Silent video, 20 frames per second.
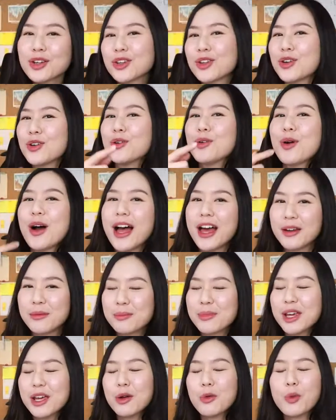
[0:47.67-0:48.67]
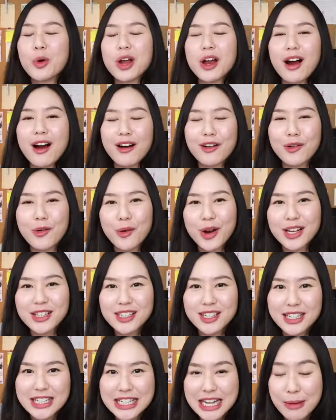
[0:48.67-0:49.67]
you and me, we are going
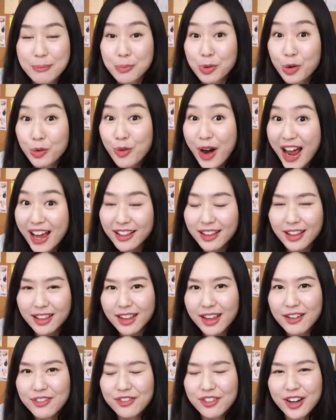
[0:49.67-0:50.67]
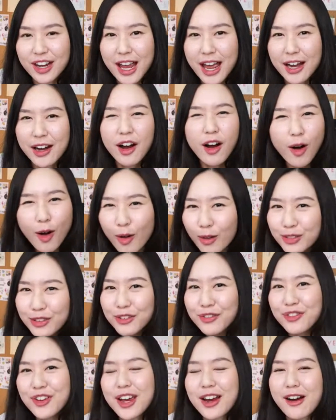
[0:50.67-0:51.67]
to temporarily forget all the
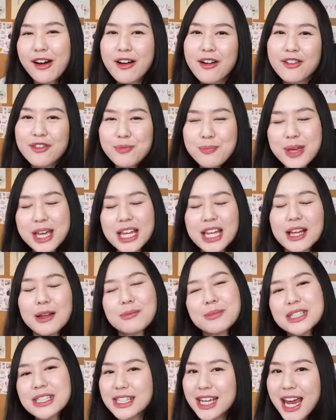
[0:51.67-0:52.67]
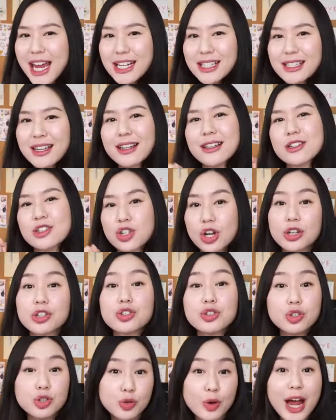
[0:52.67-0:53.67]
fear of making mistakes and
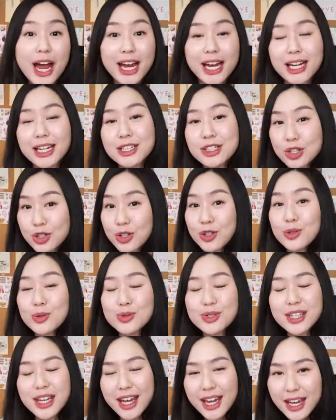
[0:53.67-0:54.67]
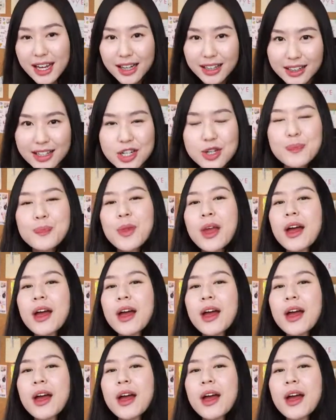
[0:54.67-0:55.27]
just trying to use English.